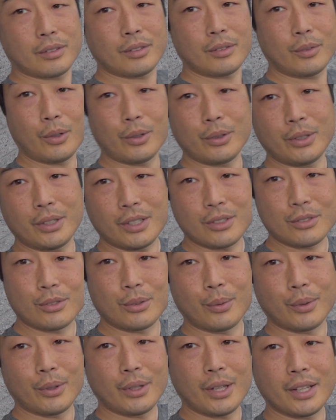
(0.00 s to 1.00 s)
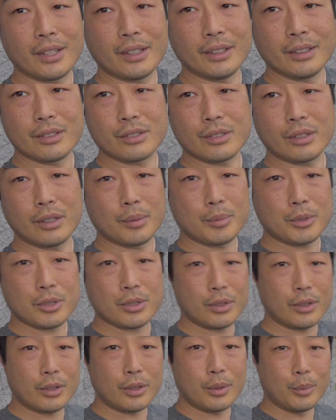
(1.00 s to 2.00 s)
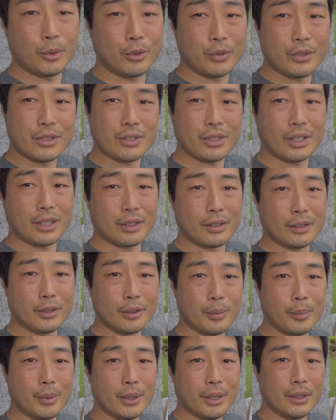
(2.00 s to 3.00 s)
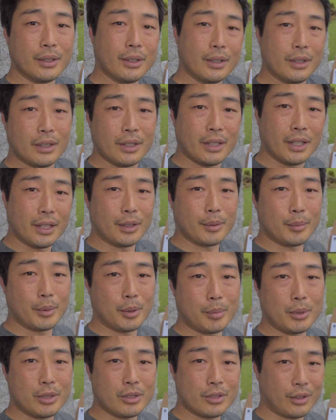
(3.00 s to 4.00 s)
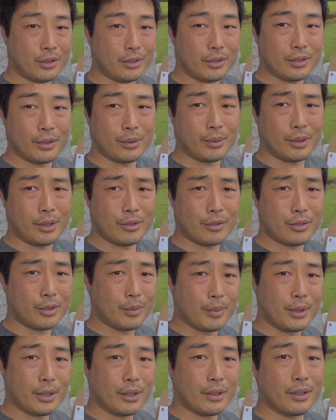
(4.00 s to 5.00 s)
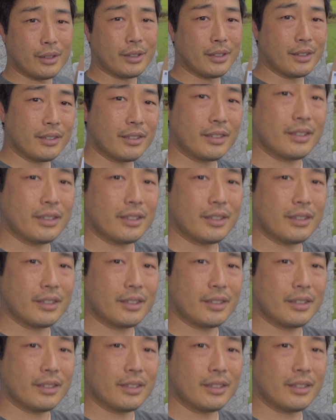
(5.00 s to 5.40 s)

well, you guys know where that hit, so I'm just gonna go move the sight a little bit and then maybe start the round from there on it.